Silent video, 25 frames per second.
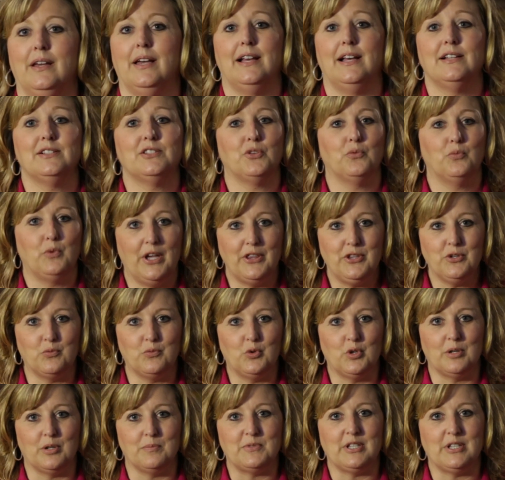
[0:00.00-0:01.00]
As the weather
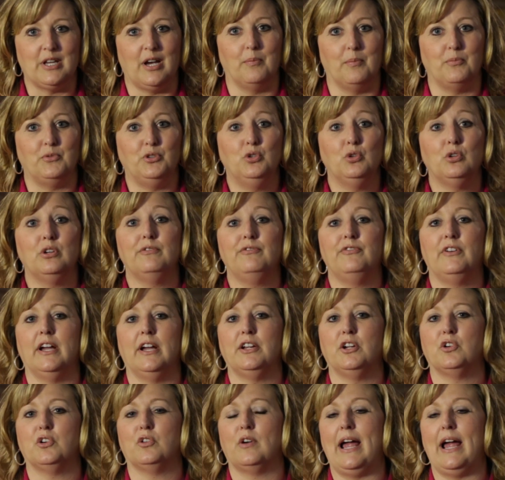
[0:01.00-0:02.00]
warms up, you could
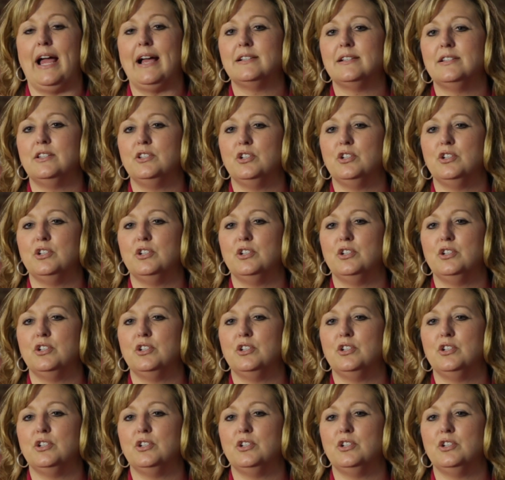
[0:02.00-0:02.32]
find cracks